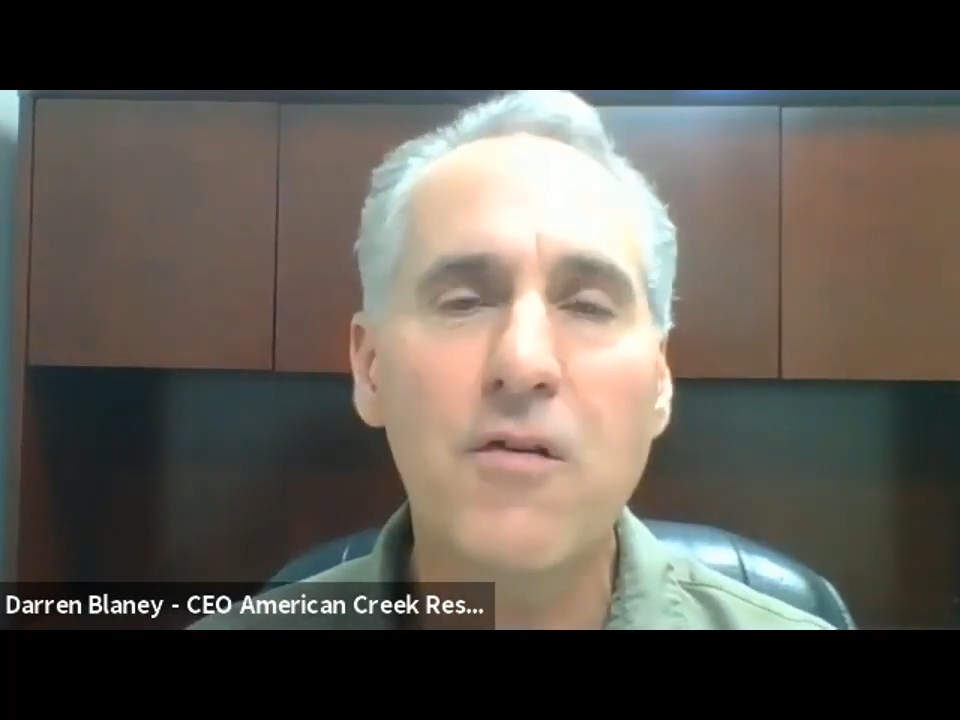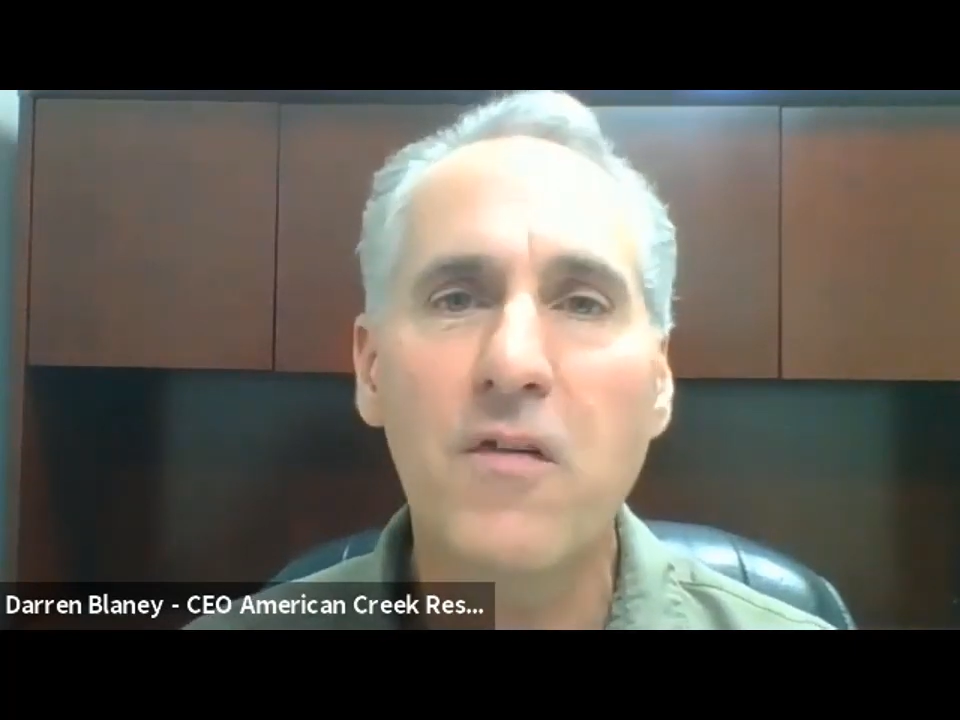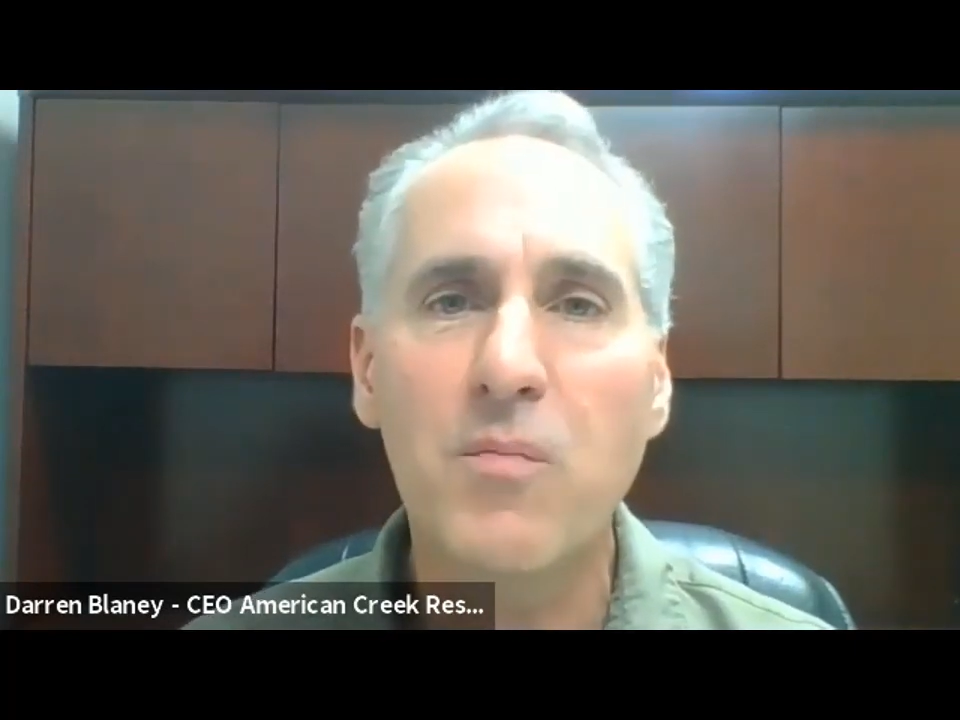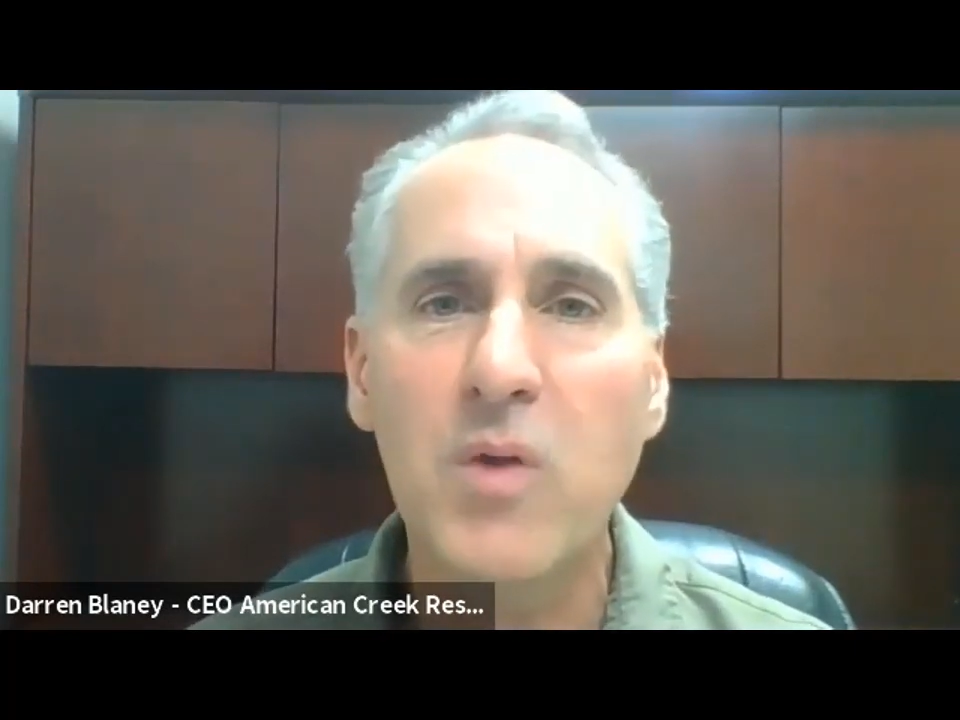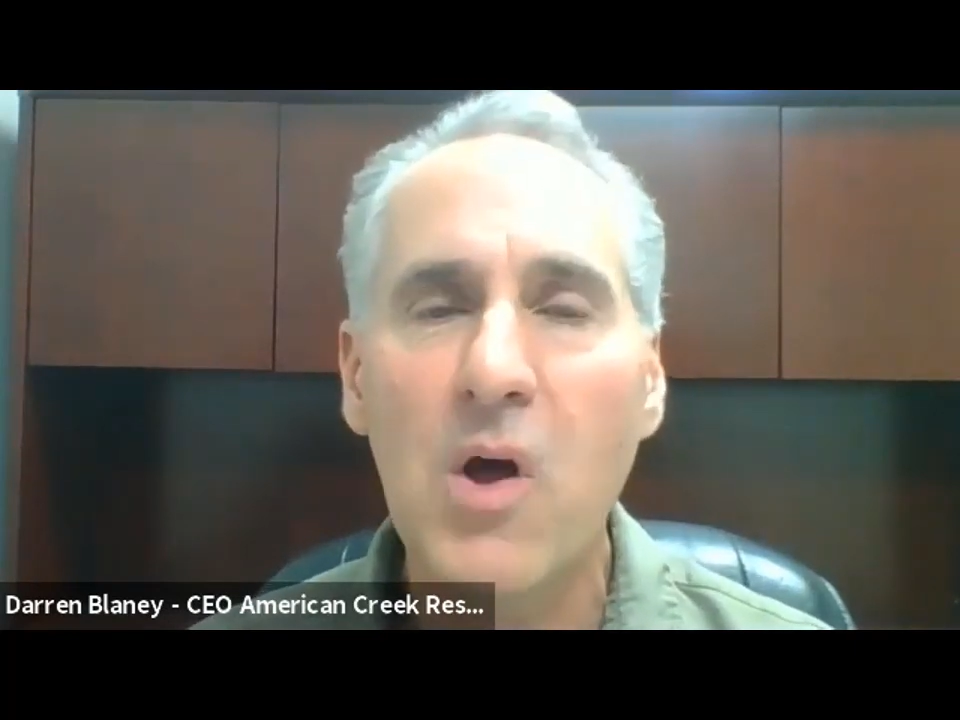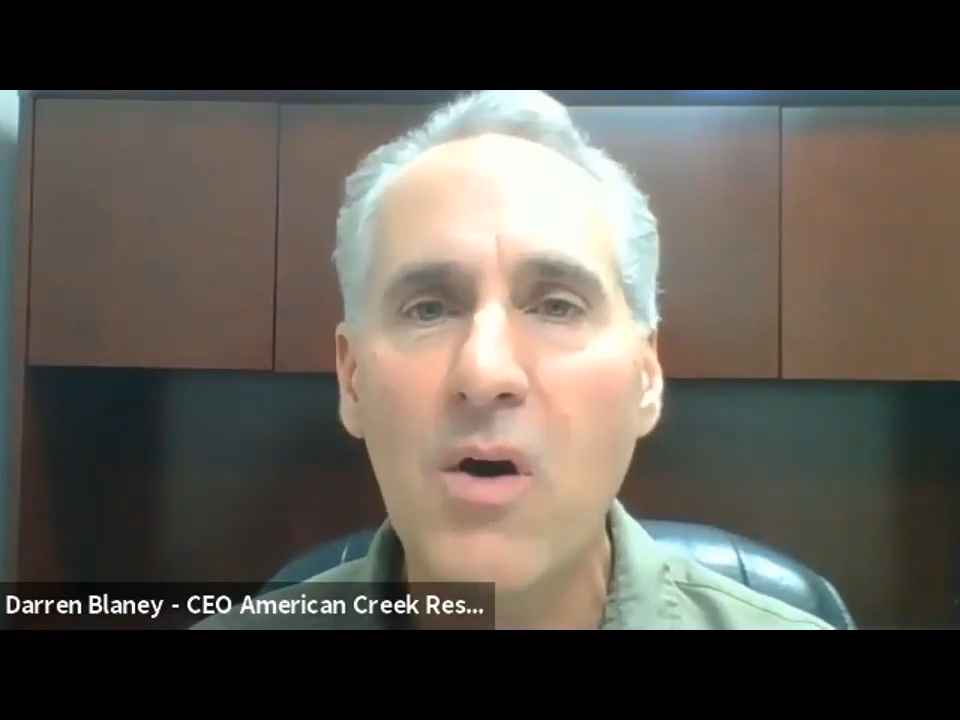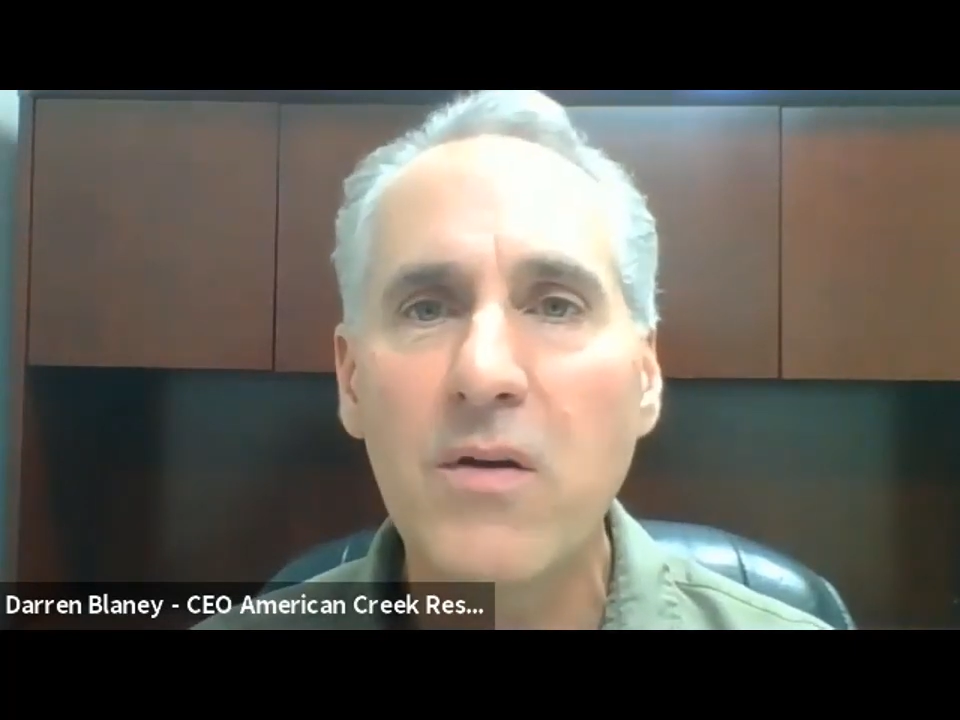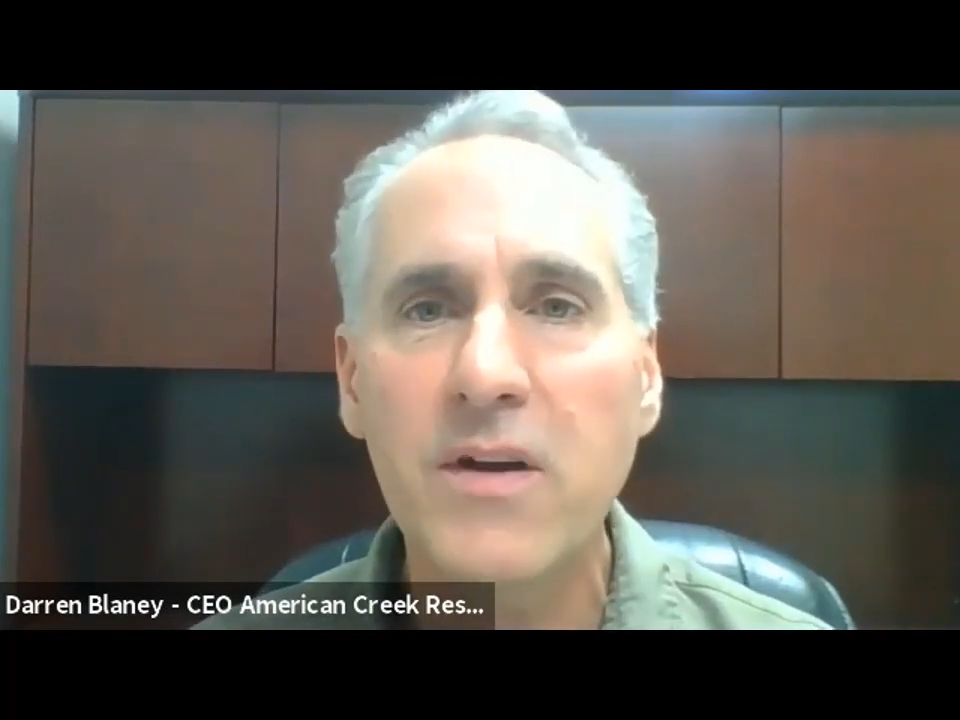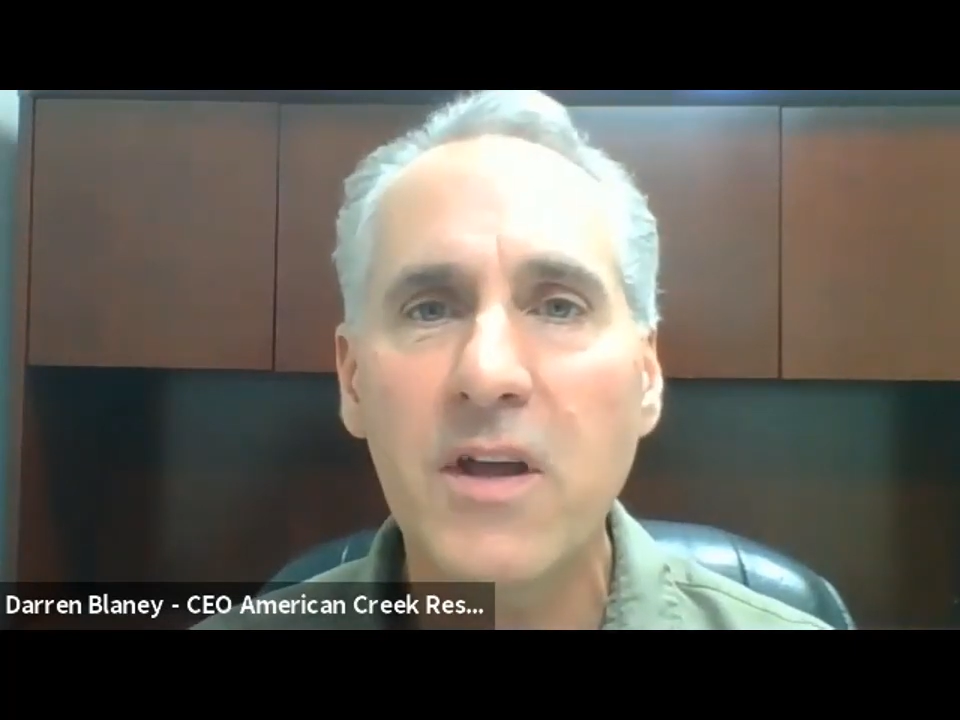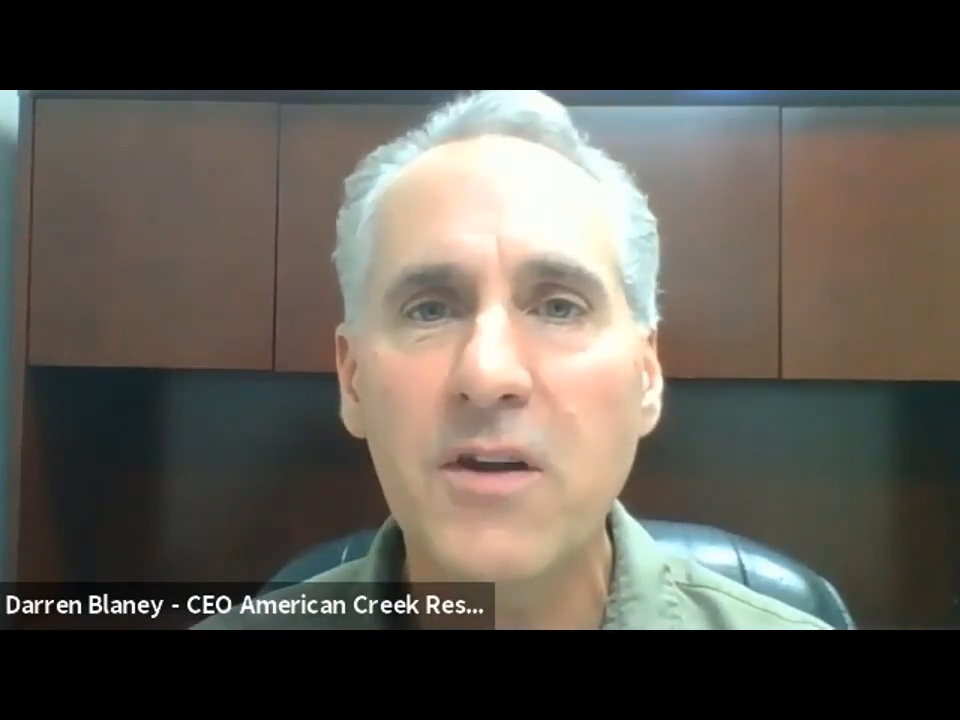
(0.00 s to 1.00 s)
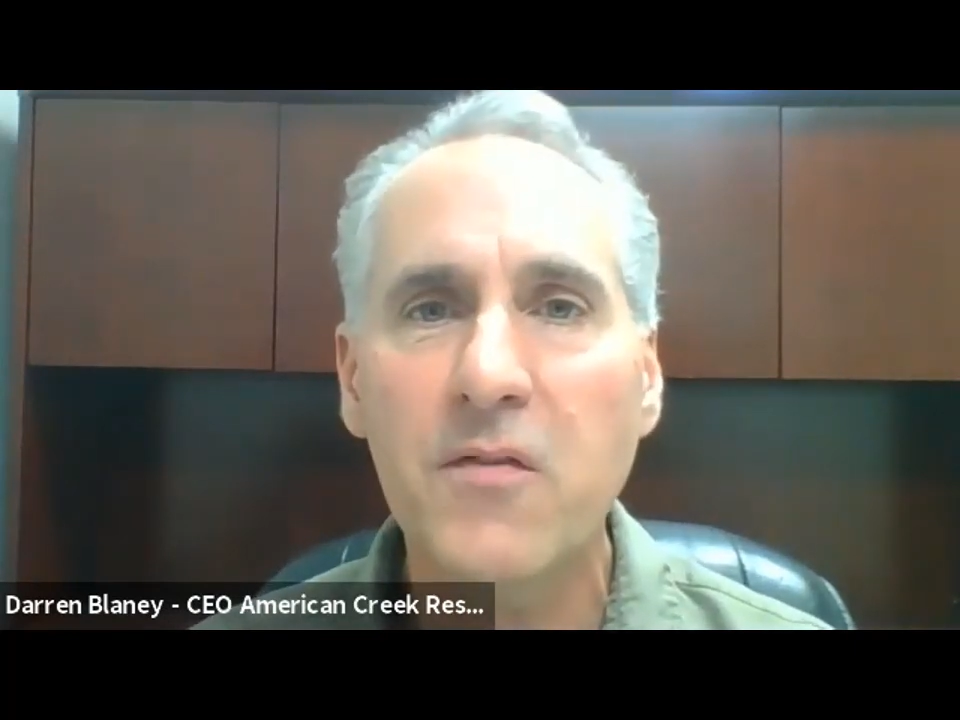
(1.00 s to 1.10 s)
overblown.